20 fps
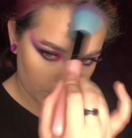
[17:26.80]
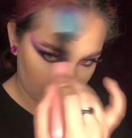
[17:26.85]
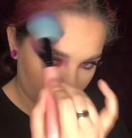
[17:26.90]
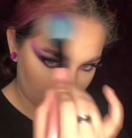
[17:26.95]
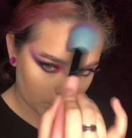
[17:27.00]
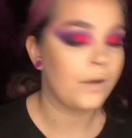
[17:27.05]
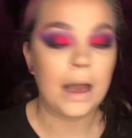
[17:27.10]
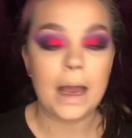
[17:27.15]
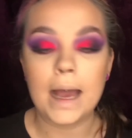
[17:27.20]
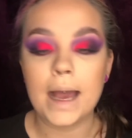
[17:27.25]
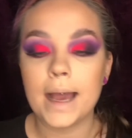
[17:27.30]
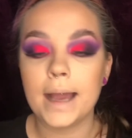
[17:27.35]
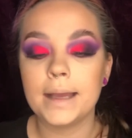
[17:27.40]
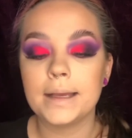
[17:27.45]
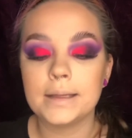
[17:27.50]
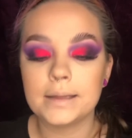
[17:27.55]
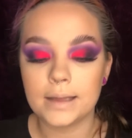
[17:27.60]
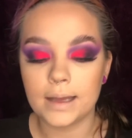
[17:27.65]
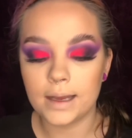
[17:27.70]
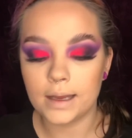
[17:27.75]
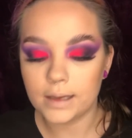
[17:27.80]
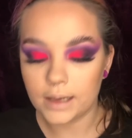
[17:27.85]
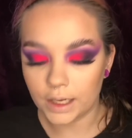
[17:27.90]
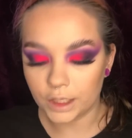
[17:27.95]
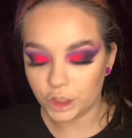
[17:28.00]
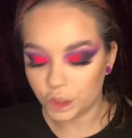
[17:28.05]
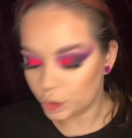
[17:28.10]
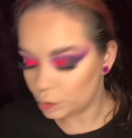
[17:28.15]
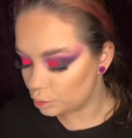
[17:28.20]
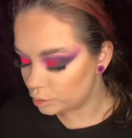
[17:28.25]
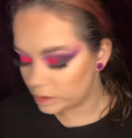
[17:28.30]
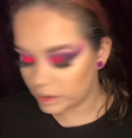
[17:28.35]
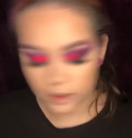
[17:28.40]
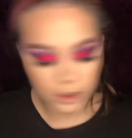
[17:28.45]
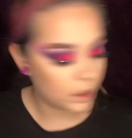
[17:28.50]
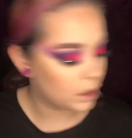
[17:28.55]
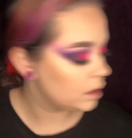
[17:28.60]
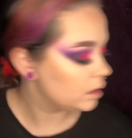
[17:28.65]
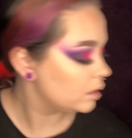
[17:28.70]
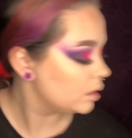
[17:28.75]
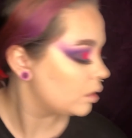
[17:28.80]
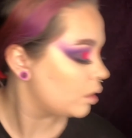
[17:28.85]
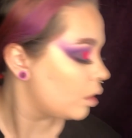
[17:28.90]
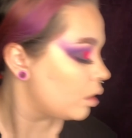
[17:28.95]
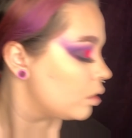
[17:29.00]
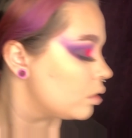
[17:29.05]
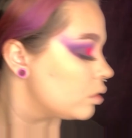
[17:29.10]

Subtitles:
Highlight, I used the Nicole